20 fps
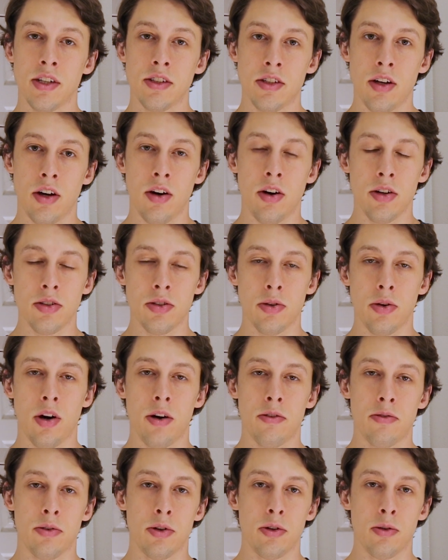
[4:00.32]
I saw also
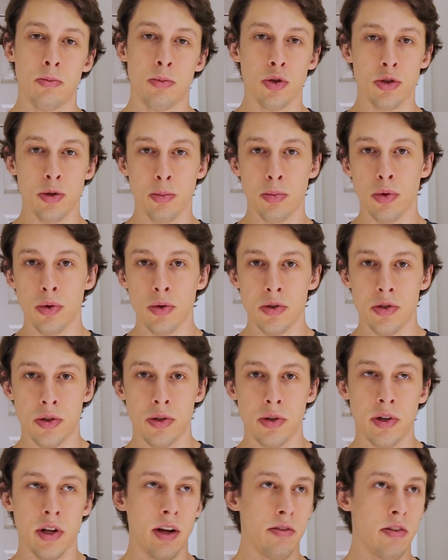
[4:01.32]
offered multiple, so
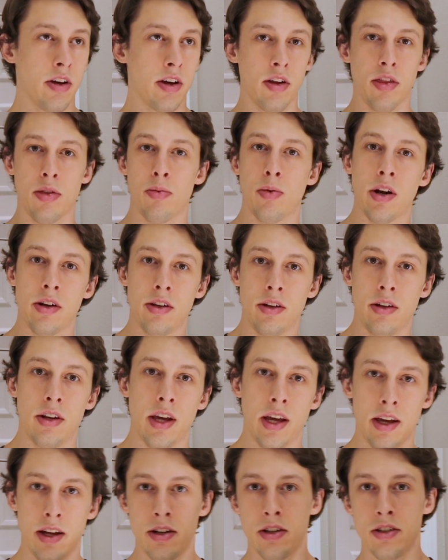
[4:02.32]
you could have like a threaded
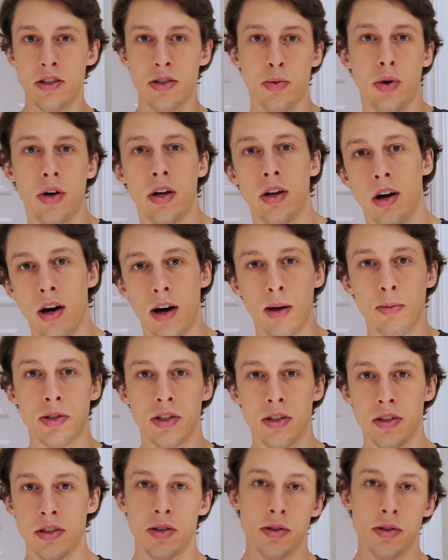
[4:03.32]
and a sweat option,